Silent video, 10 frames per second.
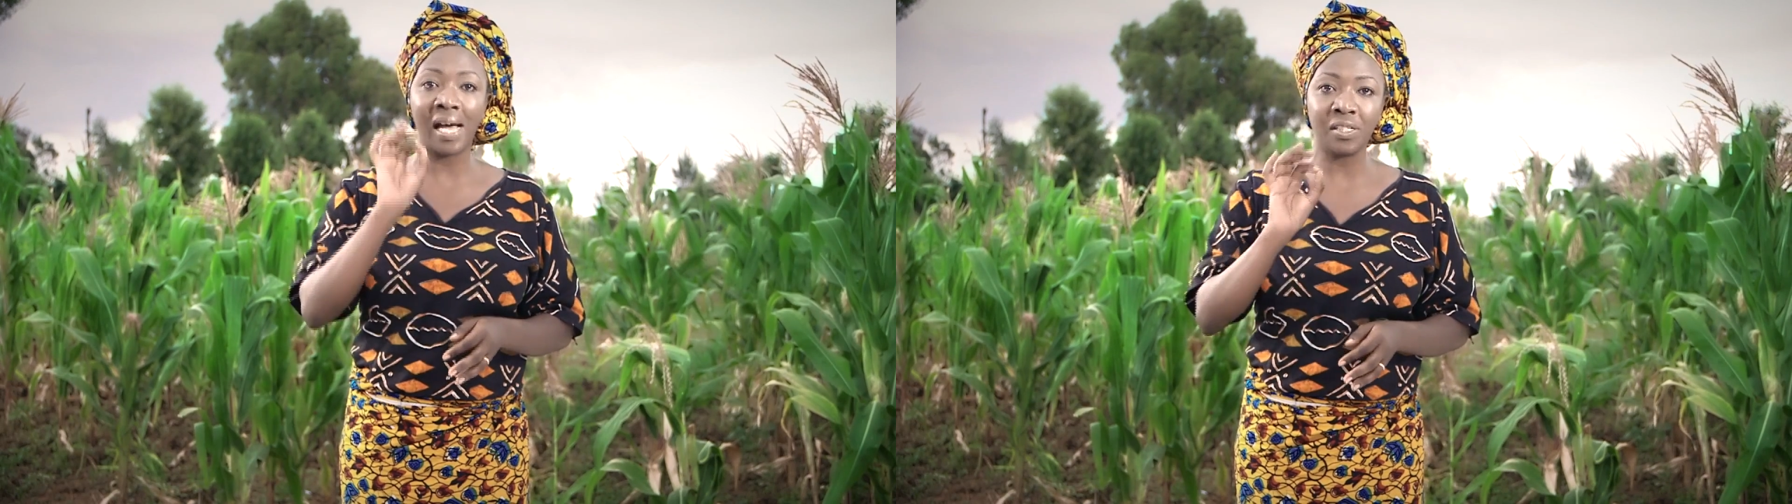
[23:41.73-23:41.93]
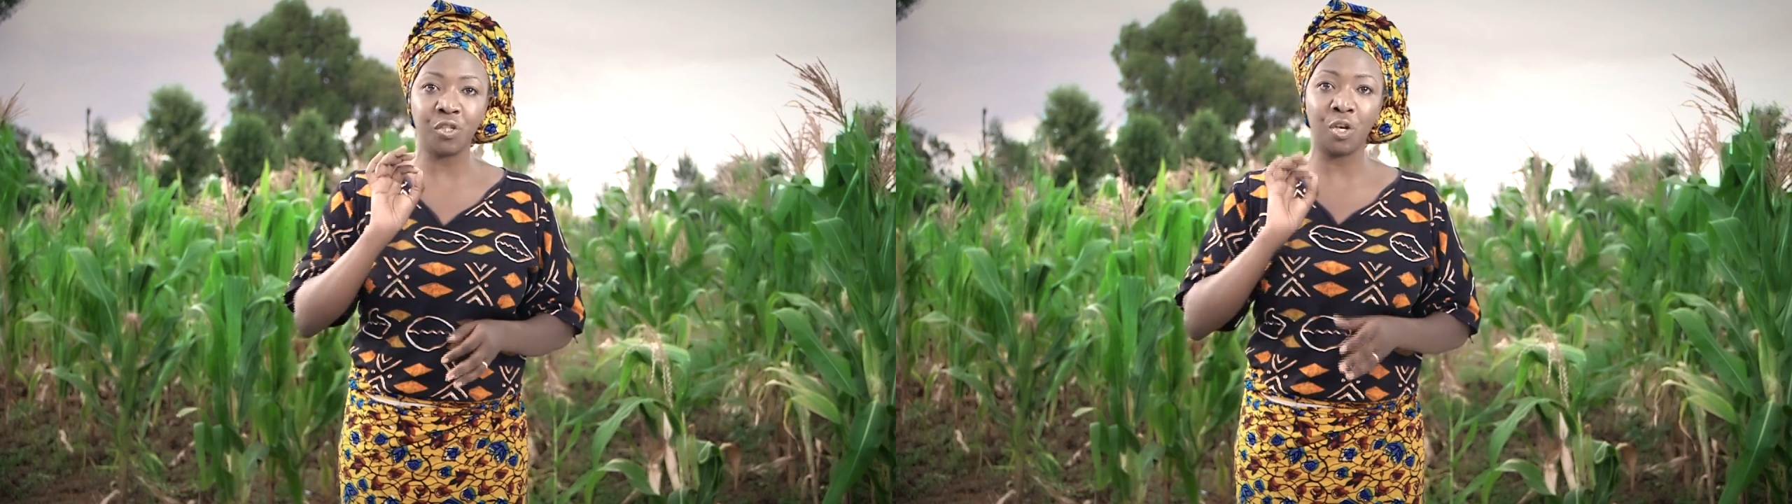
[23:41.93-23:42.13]

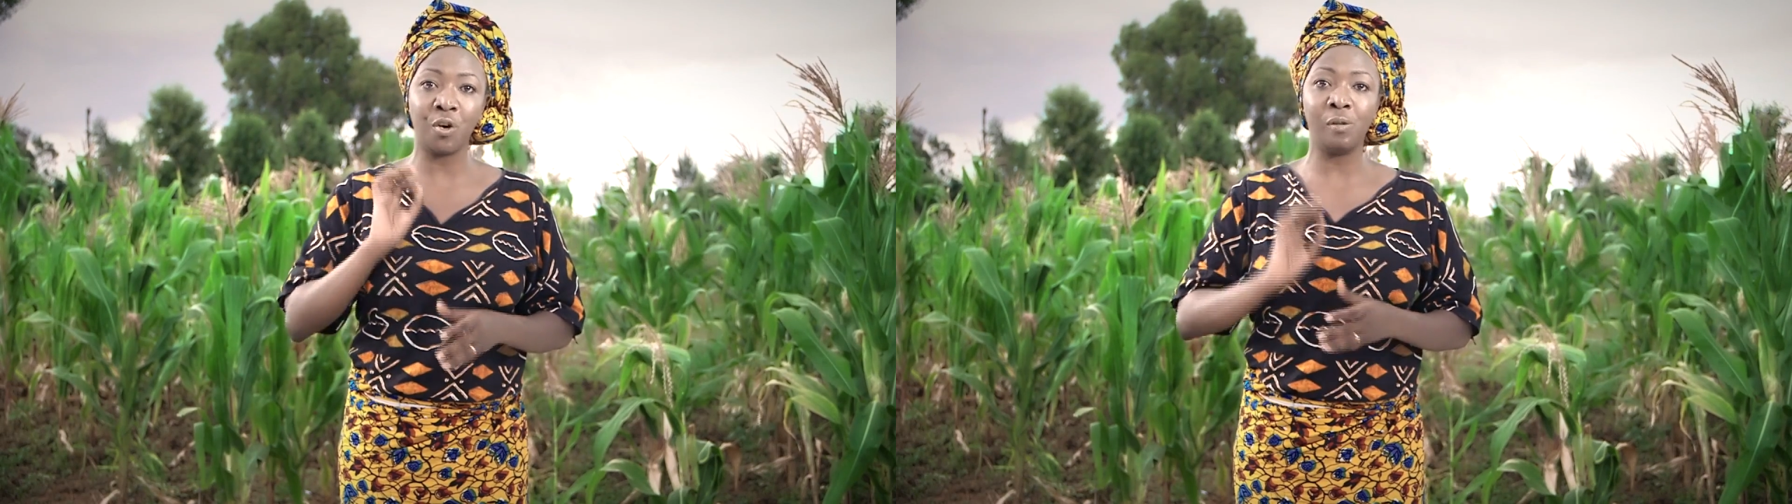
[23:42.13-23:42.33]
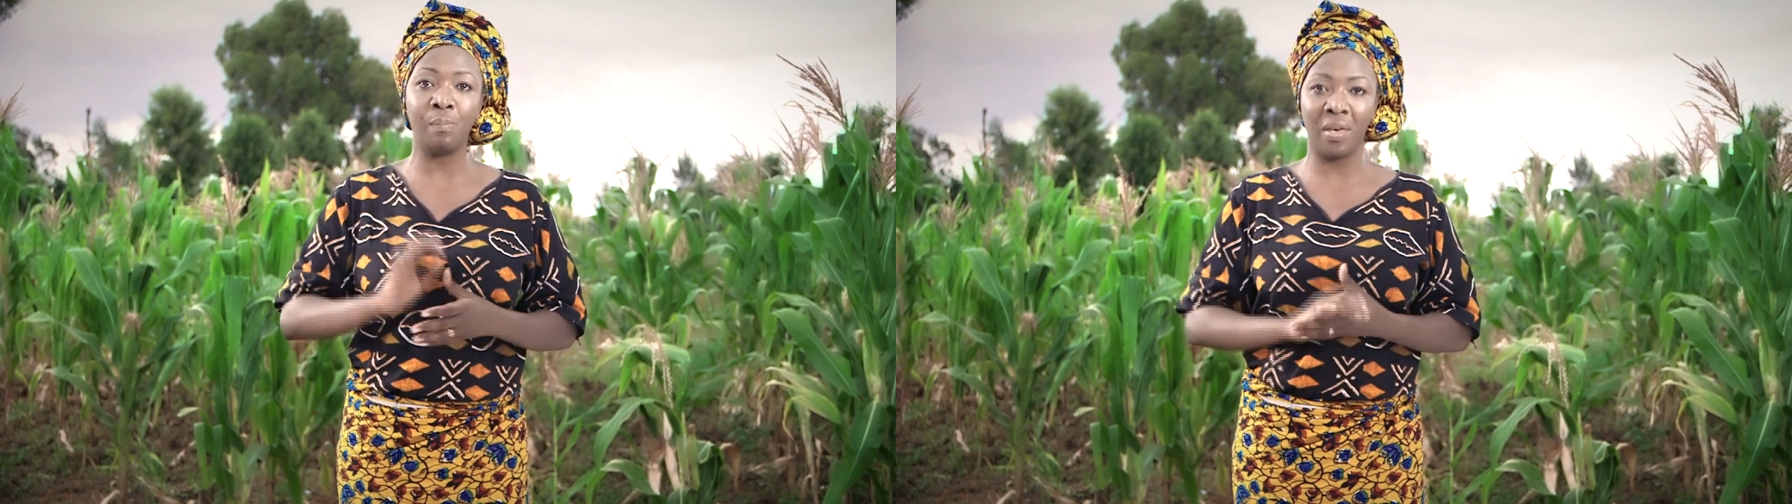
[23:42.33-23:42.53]

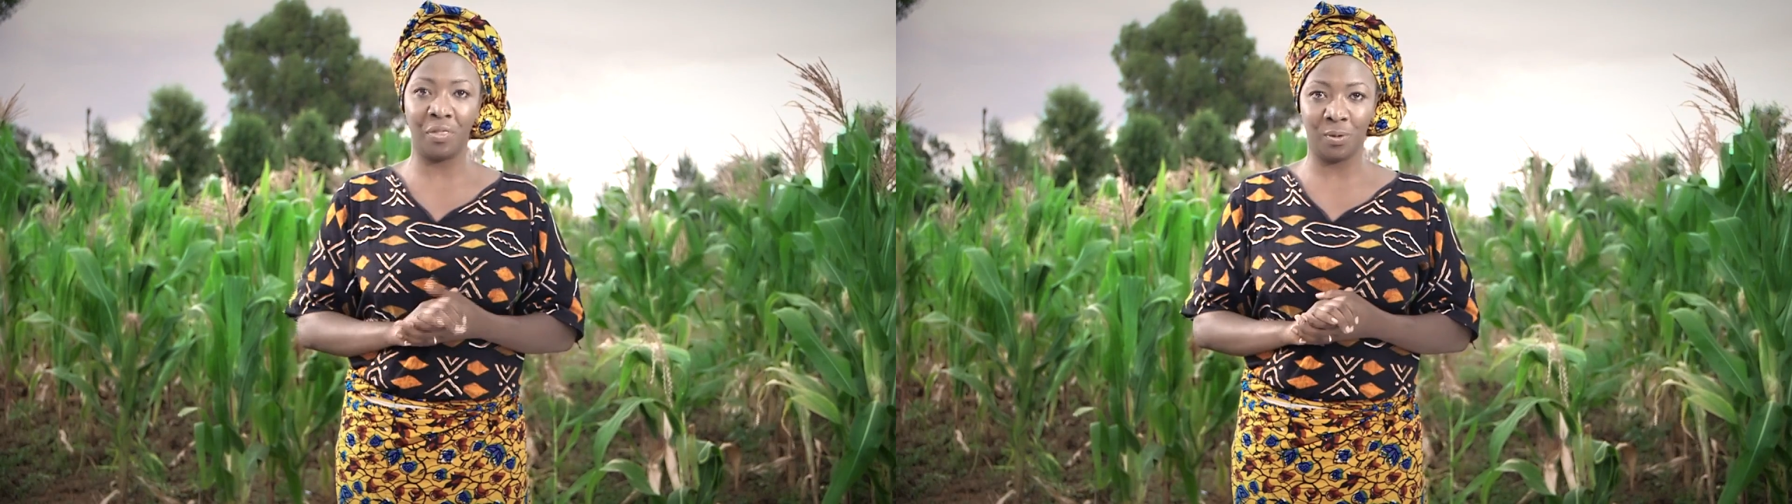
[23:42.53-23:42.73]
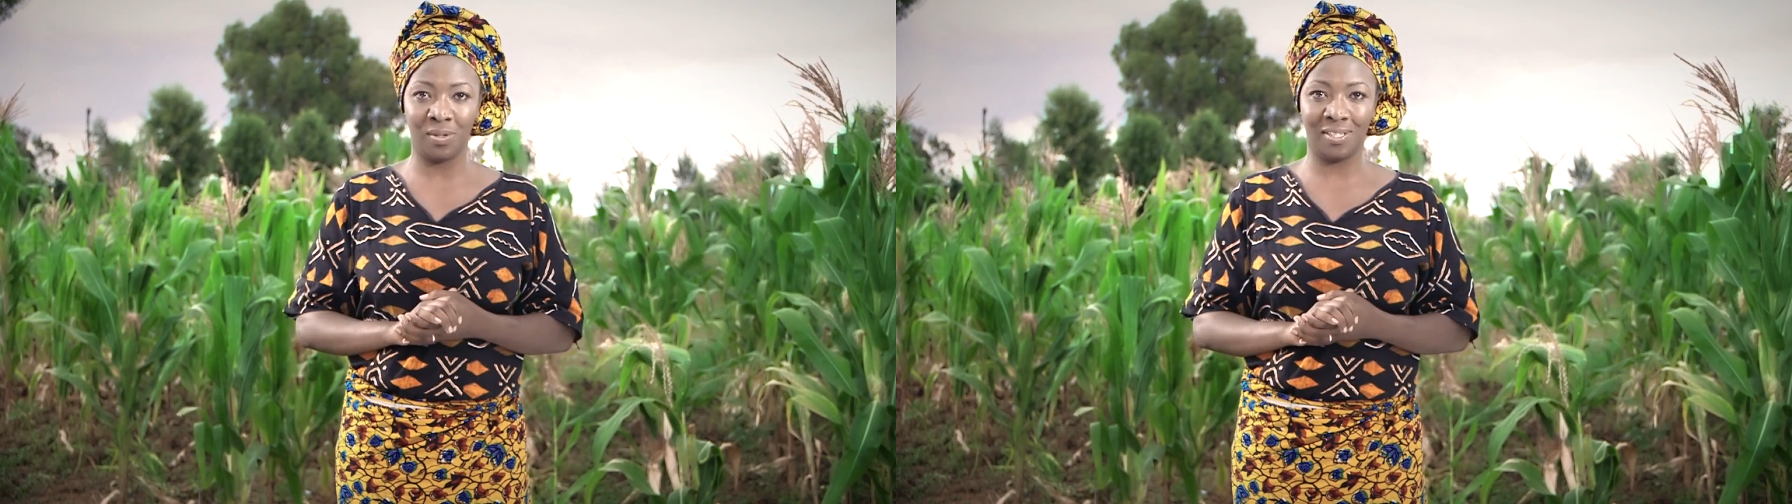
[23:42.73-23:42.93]
cultural
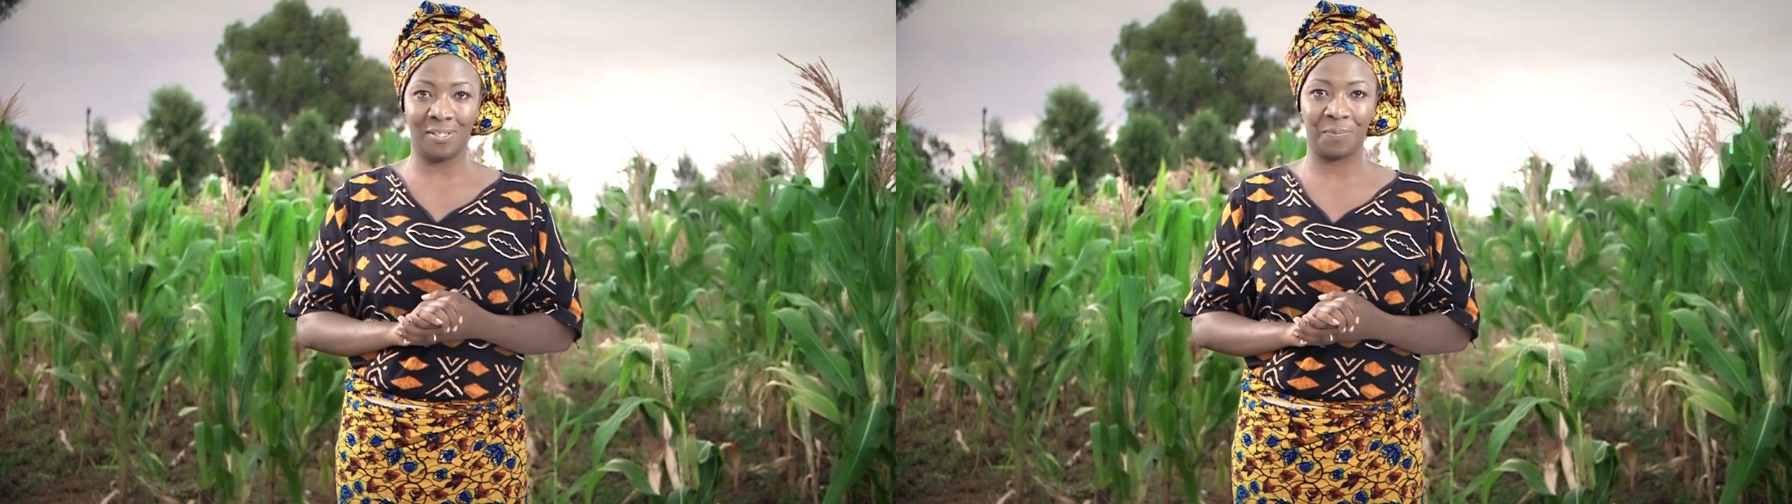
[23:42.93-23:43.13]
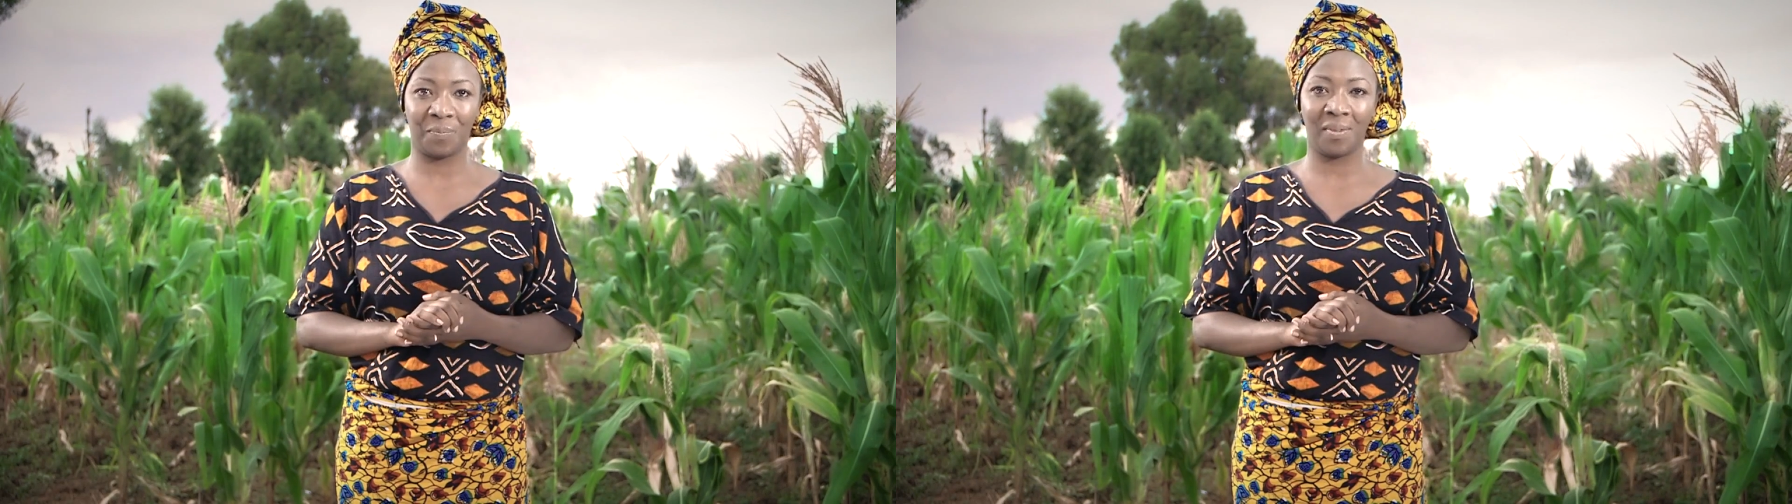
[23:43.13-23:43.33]
methods.